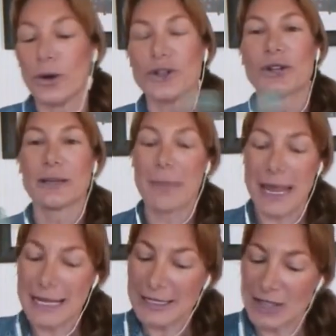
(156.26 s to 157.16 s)
or you can
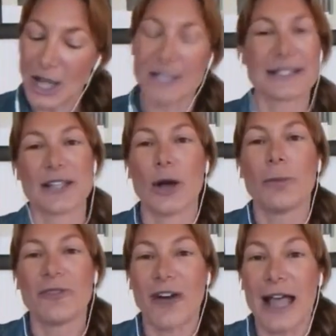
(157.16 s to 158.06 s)
make Dawn
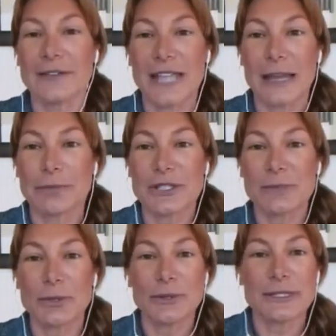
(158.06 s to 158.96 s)
soap, five
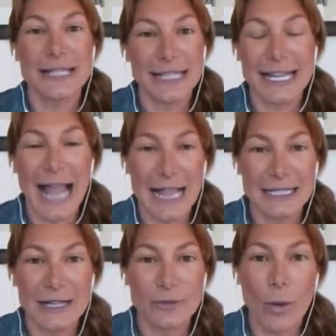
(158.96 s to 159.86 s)
tablespoons in a
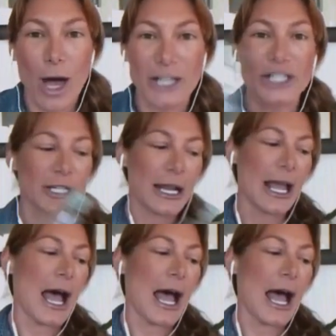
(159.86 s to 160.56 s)
gallon of water,